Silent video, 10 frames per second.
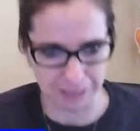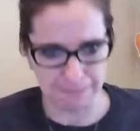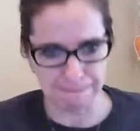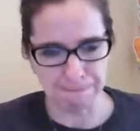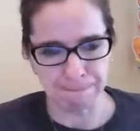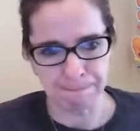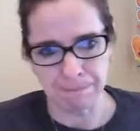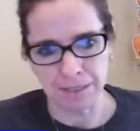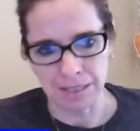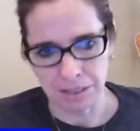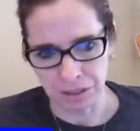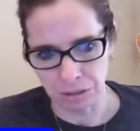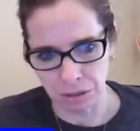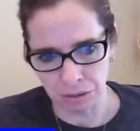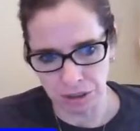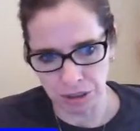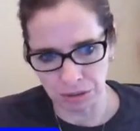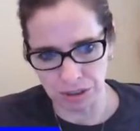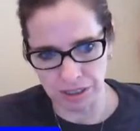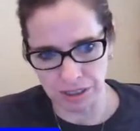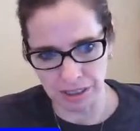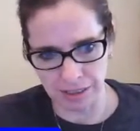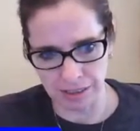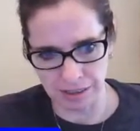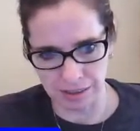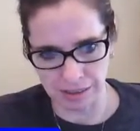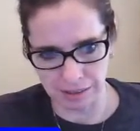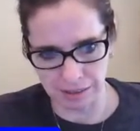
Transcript: right? So what we're using is